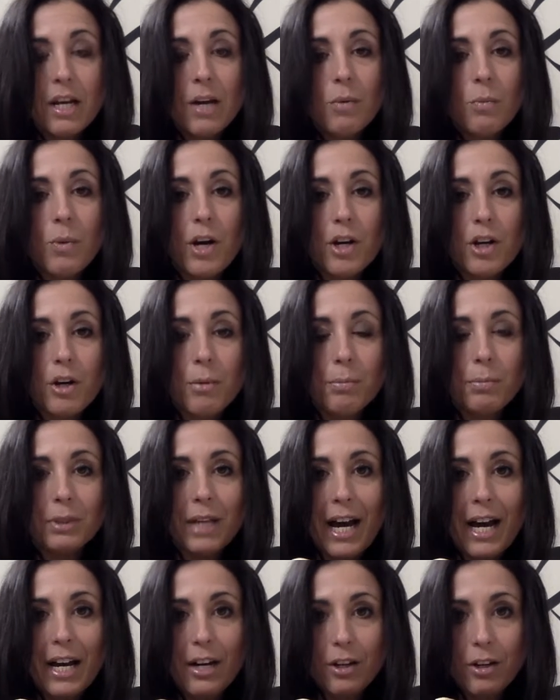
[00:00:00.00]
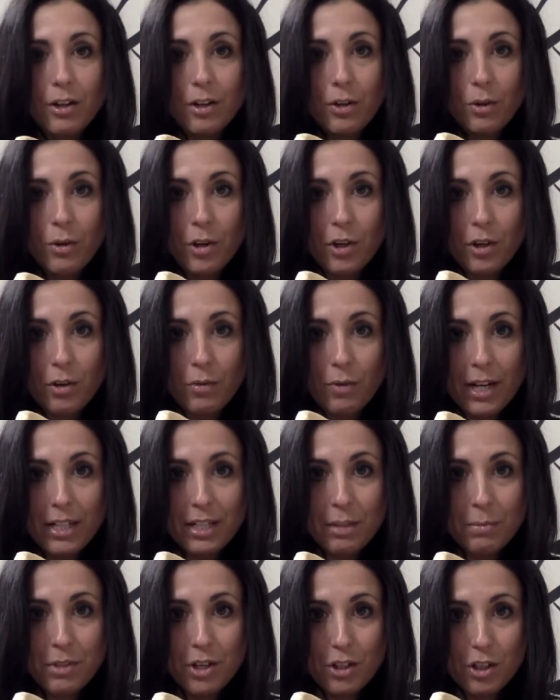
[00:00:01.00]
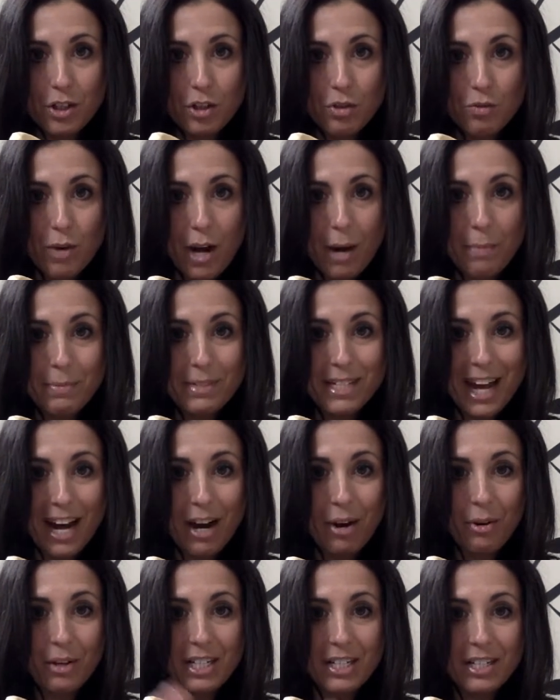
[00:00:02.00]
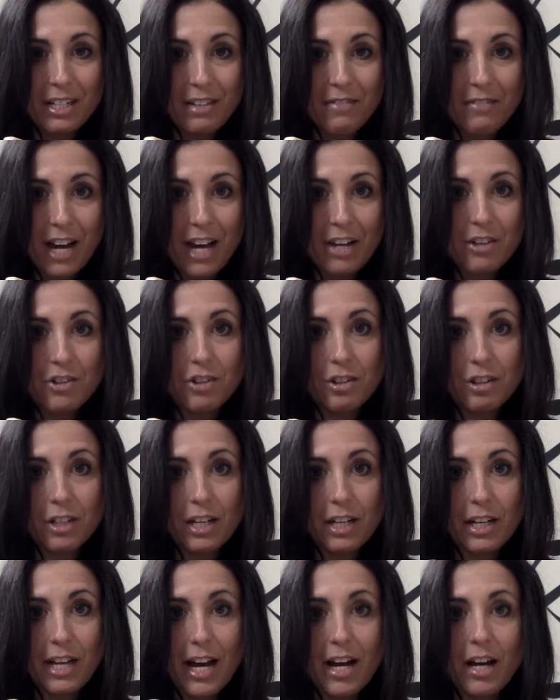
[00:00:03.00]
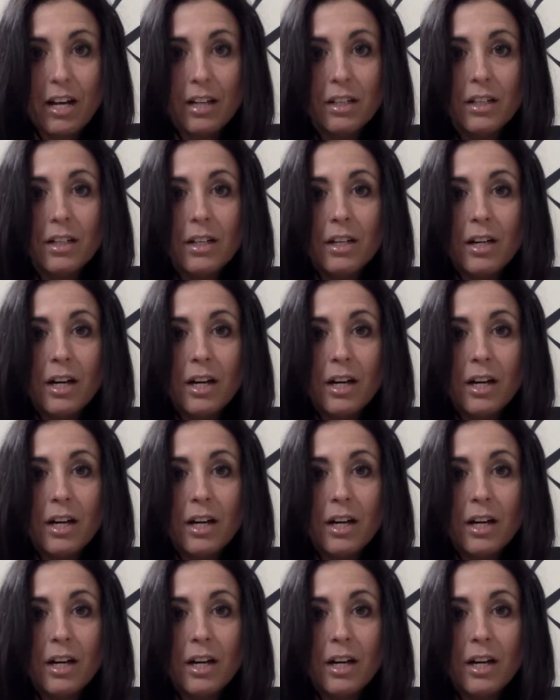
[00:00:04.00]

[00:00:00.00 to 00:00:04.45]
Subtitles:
where your bladder or your rectum start to drop down into the vaginal canal.